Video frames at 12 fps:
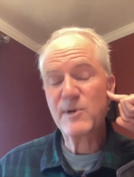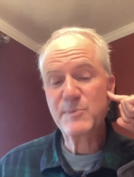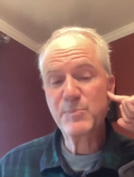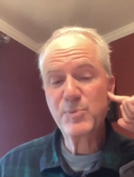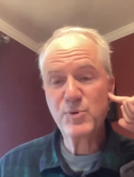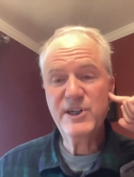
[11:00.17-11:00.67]

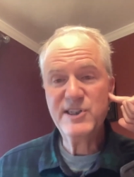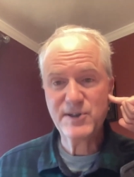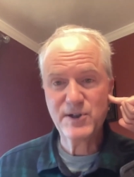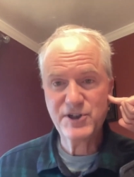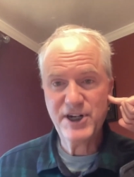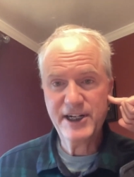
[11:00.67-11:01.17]
was
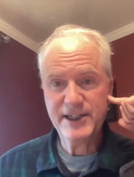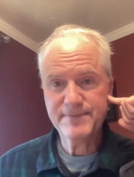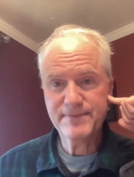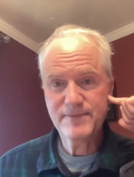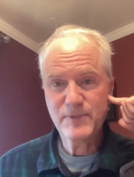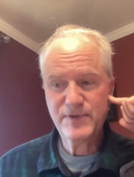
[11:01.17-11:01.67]
pre-Stir
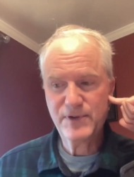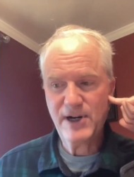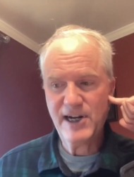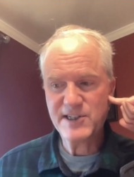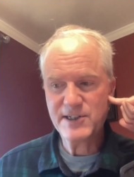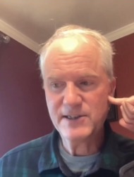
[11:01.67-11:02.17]
Shaken with Verizon.